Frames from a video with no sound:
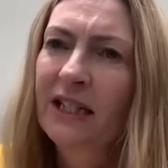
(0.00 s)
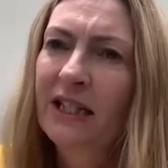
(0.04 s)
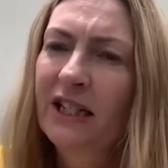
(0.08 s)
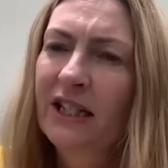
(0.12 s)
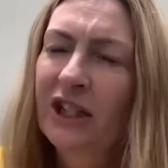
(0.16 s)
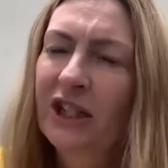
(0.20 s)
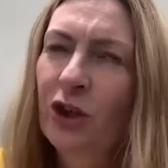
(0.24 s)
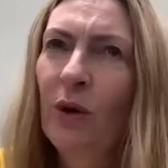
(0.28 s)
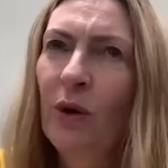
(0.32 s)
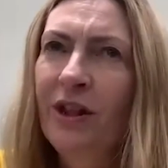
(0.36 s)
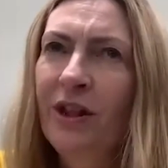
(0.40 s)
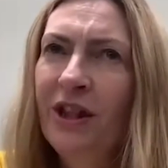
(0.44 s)

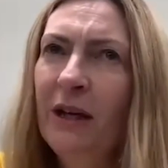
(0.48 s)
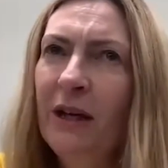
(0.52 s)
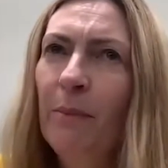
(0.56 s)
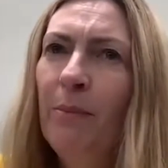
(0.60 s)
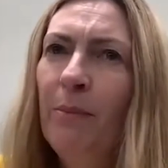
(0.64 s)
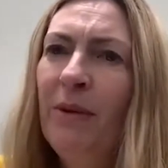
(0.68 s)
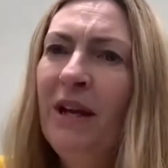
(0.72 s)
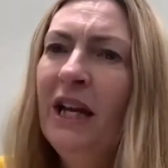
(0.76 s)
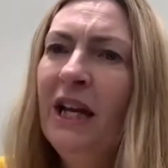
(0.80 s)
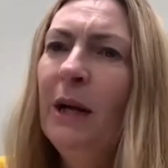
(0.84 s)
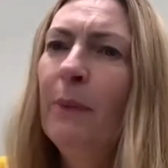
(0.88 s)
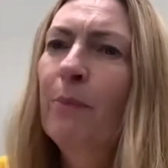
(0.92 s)
So I think
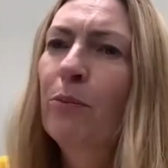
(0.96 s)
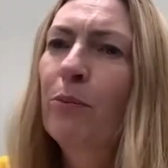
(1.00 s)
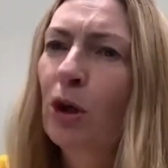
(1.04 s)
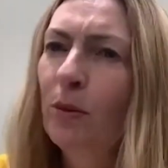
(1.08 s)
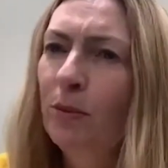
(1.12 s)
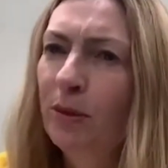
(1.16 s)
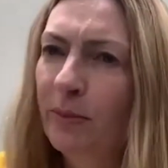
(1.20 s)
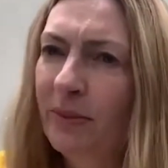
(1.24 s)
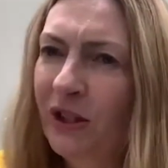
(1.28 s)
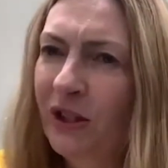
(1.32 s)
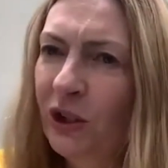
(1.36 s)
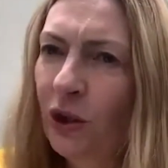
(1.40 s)
being a
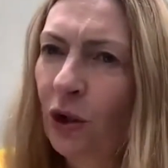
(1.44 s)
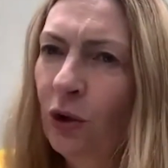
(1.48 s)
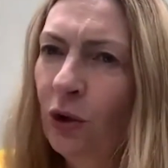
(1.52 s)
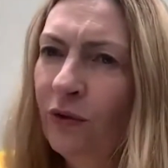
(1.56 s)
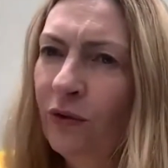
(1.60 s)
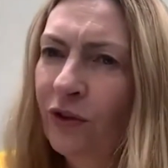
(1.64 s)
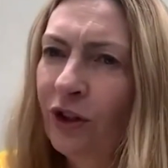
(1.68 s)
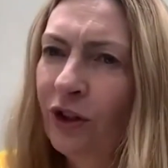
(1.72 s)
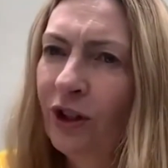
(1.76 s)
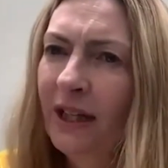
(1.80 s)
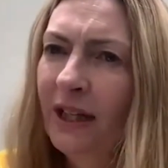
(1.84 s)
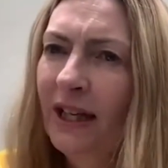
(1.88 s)
problem
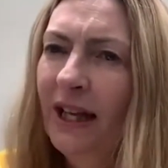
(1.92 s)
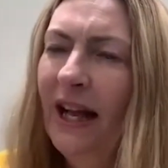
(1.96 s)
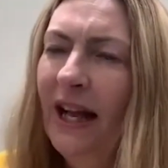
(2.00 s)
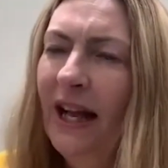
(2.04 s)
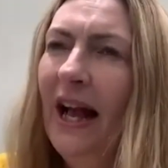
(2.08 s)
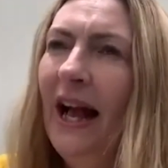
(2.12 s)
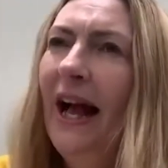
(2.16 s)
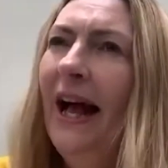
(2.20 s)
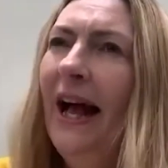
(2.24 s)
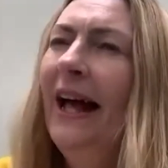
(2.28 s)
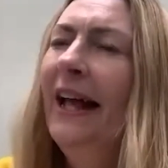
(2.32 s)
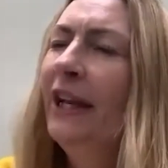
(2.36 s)
solver
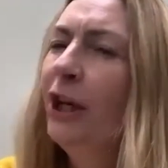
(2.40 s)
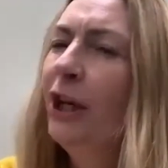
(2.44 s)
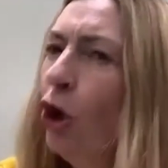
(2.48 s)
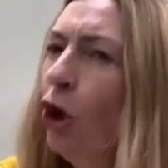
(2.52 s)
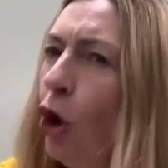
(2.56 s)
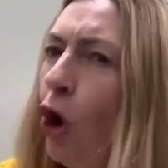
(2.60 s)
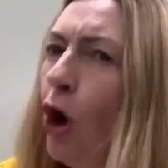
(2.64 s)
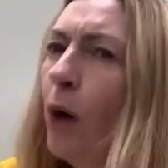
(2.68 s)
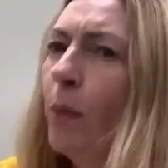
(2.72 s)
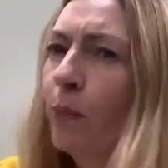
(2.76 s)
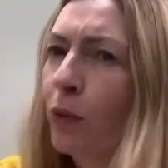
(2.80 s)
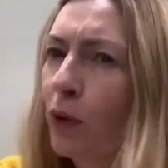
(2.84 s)
and
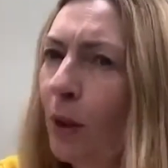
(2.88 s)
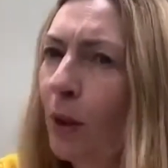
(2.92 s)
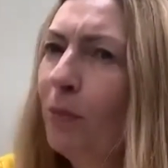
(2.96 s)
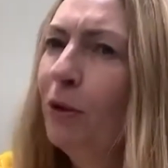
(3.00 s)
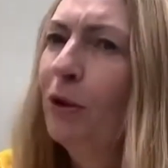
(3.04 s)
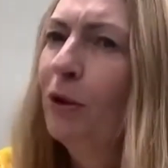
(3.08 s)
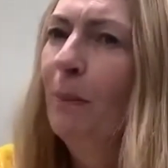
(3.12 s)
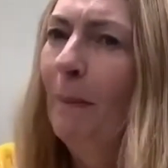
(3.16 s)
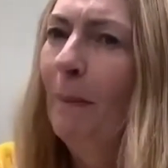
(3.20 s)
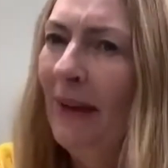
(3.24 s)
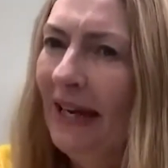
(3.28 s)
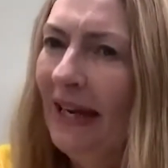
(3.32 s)
not a
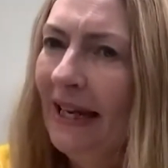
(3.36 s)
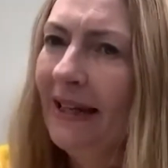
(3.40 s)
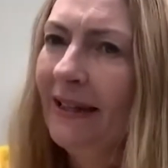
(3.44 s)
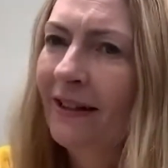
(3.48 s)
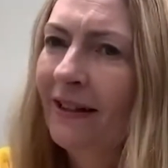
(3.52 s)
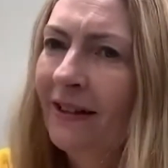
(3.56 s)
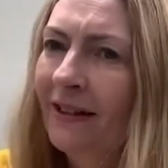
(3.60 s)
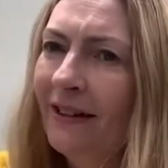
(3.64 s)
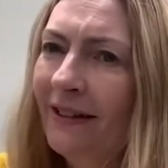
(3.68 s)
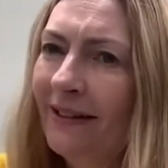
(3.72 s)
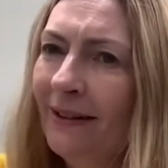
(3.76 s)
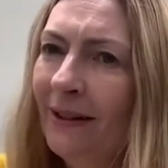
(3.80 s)
problem
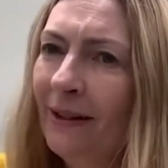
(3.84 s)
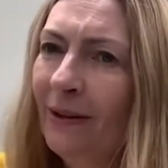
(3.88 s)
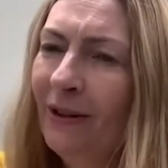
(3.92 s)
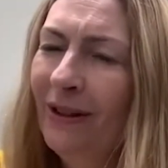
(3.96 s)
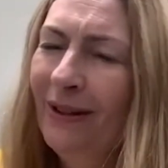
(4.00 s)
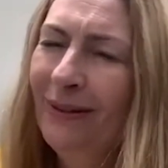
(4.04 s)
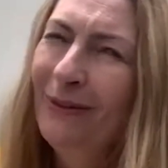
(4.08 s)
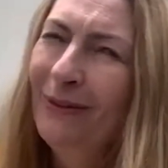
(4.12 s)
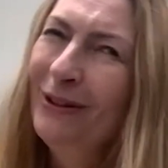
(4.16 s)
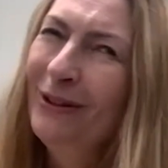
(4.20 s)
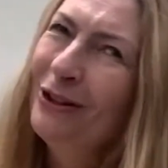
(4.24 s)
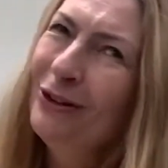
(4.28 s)
maker. And
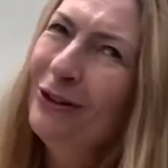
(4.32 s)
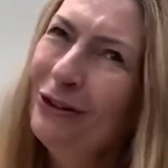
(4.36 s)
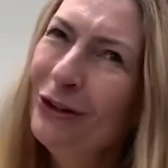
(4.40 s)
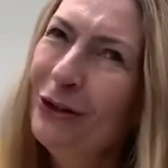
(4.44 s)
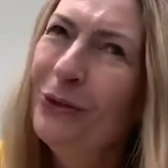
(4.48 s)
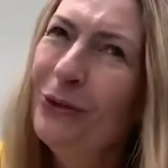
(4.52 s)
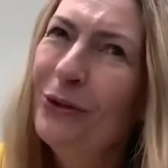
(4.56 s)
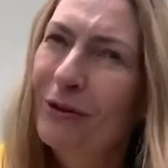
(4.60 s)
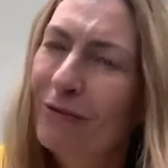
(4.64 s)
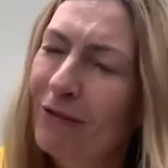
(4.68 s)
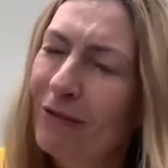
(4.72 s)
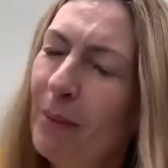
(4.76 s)
we all
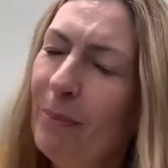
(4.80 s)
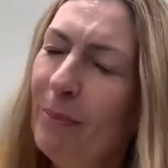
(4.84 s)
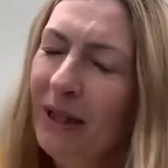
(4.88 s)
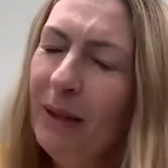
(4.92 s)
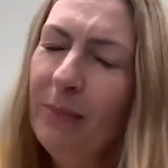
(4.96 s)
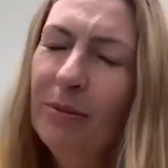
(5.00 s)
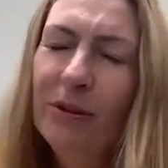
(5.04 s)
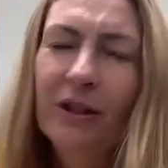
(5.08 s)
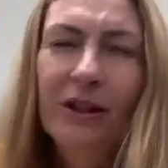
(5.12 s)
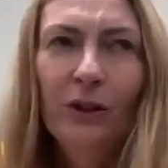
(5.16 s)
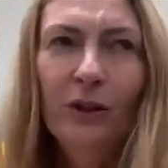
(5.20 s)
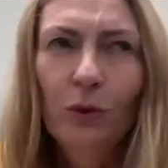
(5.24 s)
know there are
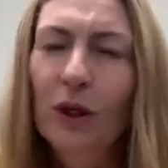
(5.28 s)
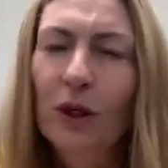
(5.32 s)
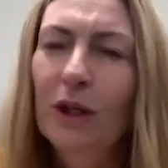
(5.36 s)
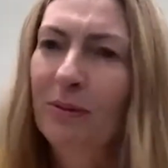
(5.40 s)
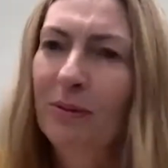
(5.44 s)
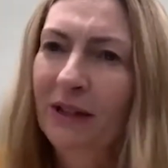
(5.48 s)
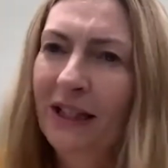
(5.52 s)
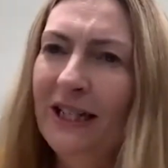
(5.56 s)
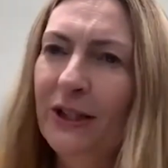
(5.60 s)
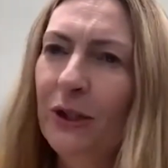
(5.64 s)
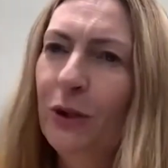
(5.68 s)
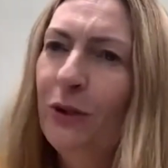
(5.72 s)
people in the
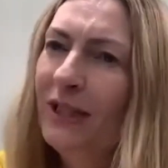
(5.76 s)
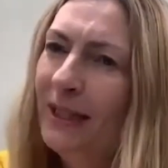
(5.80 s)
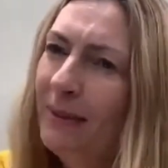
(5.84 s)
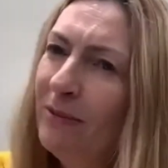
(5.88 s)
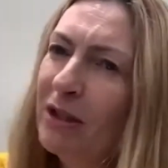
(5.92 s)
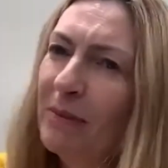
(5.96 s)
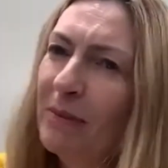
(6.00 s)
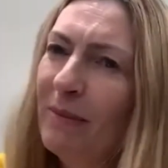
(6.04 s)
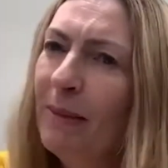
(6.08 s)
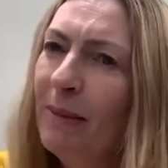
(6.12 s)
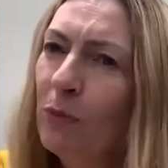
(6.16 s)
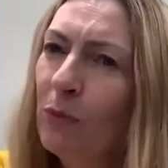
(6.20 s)
workplace who seem
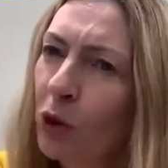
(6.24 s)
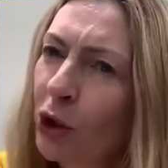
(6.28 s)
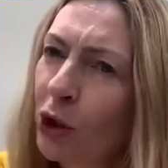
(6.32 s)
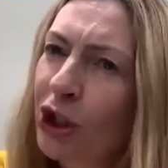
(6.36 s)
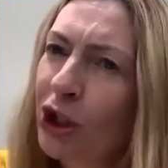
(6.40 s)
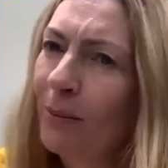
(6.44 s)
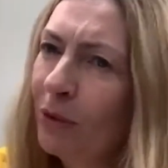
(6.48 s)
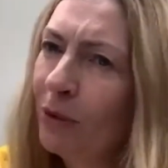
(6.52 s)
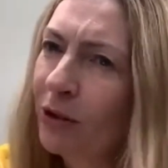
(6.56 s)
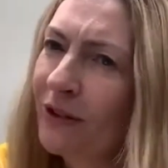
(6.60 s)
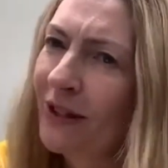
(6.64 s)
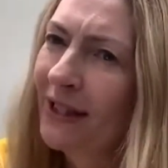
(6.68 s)
to make more
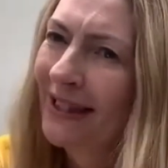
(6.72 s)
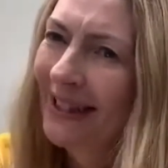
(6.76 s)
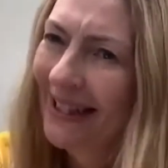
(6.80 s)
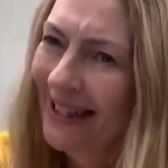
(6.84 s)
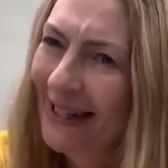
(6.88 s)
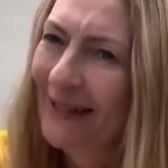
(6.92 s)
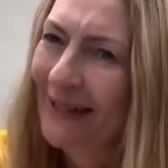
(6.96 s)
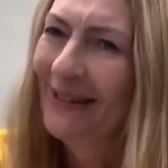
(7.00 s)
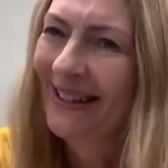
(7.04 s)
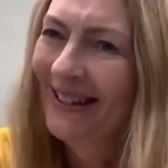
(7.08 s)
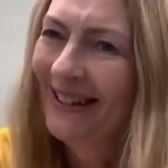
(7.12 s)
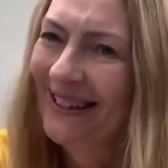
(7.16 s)
trouble than
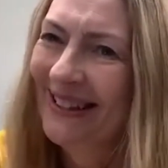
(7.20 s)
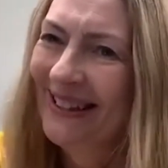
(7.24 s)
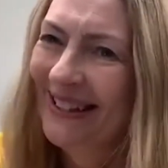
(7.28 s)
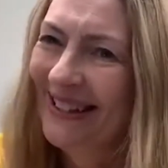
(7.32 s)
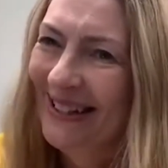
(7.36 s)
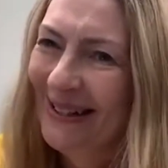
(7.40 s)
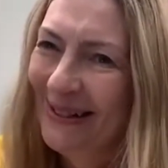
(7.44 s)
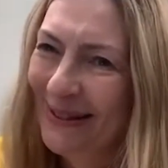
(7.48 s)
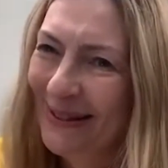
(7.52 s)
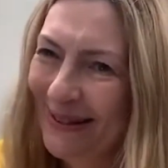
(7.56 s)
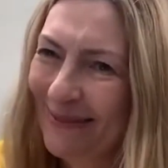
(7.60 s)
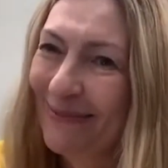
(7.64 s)

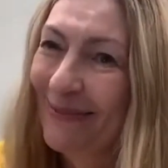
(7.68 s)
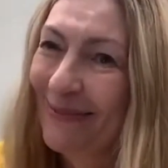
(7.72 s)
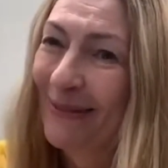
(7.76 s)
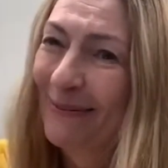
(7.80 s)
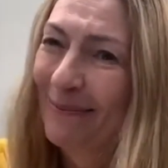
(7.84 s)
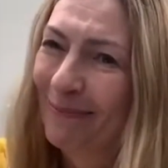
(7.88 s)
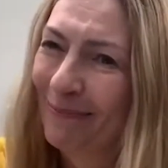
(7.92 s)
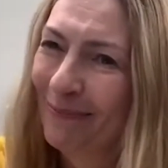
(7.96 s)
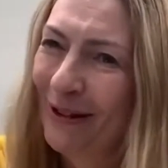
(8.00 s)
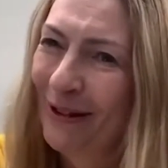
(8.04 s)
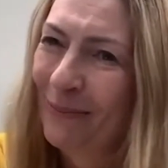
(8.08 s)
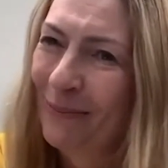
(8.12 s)

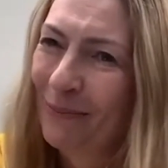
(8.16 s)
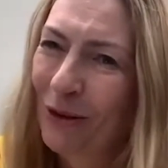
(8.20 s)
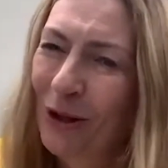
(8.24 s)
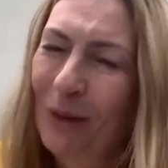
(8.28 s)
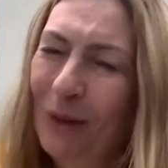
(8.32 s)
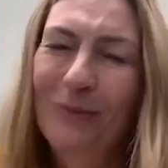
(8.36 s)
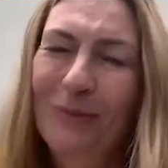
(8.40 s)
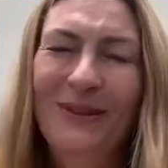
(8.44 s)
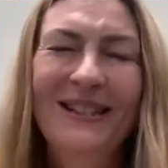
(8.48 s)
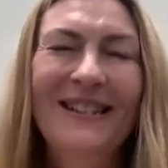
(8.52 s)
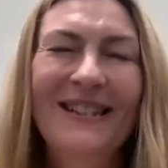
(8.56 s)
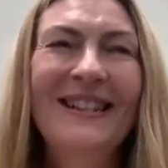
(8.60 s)

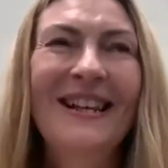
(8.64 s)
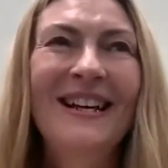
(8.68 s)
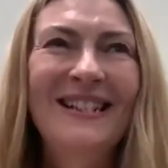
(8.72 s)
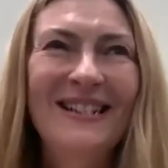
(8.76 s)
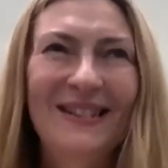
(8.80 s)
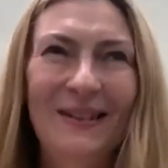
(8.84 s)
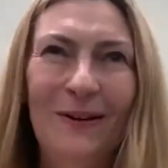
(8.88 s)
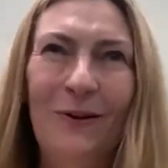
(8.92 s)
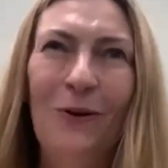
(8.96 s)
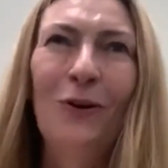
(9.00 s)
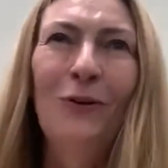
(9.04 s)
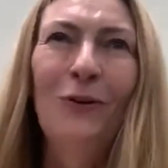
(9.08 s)
problems that they
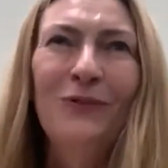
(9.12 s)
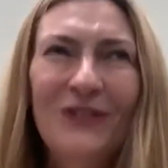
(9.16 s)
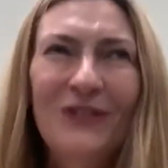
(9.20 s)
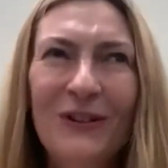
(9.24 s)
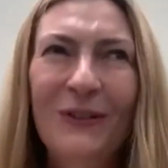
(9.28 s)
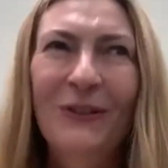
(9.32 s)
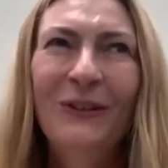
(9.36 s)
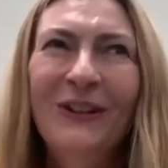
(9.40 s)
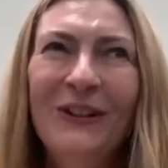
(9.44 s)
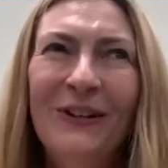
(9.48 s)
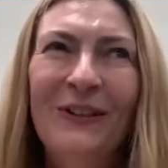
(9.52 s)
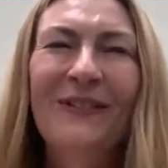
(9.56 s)
solve. So,
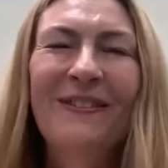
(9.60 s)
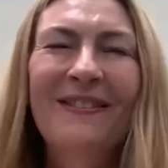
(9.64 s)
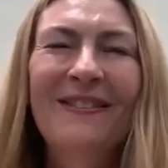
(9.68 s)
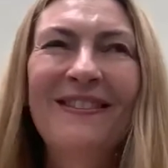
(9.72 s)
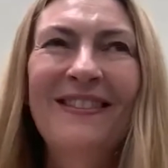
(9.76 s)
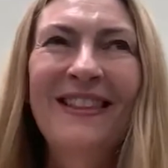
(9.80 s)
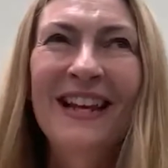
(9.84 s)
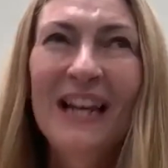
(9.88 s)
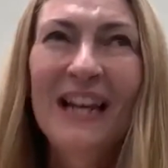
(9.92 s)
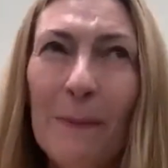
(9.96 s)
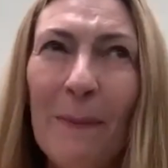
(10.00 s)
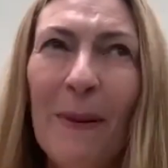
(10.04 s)
you know,
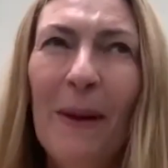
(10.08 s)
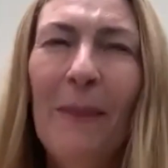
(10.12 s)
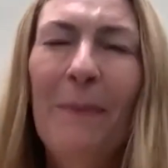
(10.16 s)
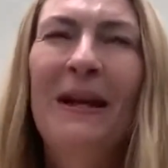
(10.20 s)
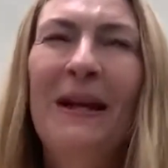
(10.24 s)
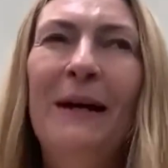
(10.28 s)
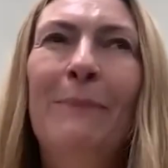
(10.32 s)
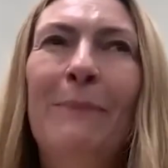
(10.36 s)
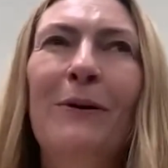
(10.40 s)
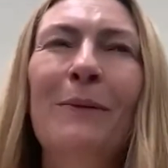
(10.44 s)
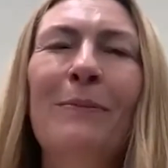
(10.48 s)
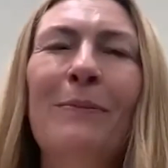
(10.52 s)
think about
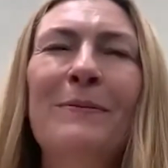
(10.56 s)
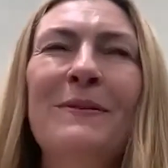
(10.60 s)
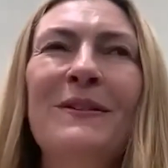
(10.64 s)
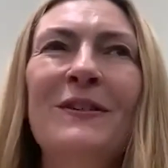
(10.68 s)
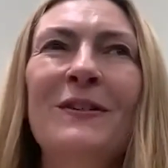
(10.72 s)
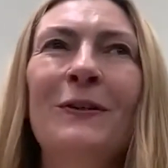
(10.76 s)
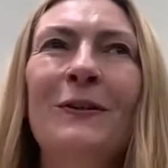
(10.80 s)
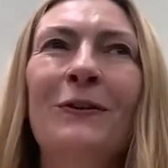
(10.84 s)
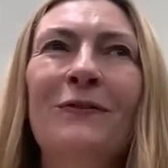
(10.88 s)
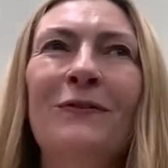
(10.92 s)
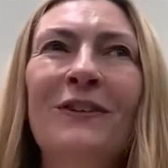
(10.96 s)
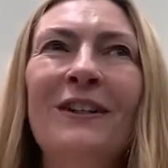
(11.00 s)
being a problem
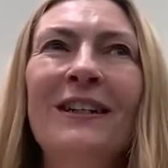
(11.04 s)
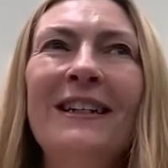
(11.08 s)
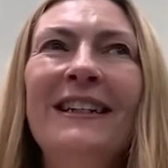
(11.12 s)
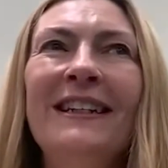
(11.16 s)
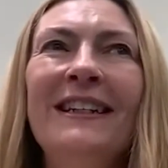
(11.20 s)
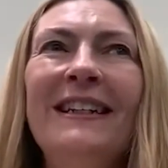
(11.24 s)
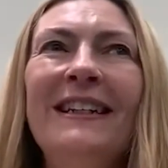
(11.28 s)
solver.